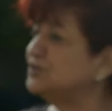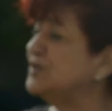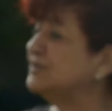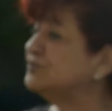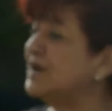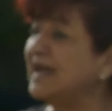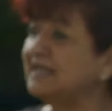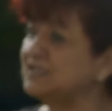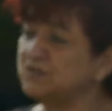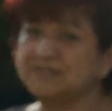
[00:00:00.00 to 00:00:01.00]
The
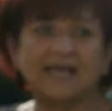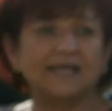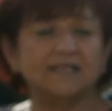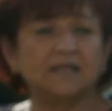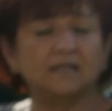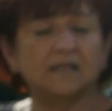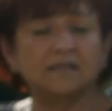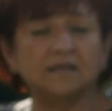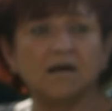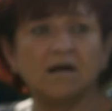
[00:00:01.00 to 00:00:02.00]
trains, you sat in
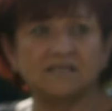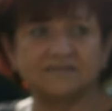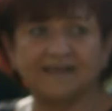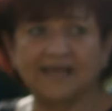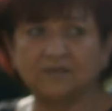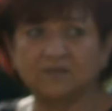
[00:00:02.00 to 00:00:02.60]
the guards van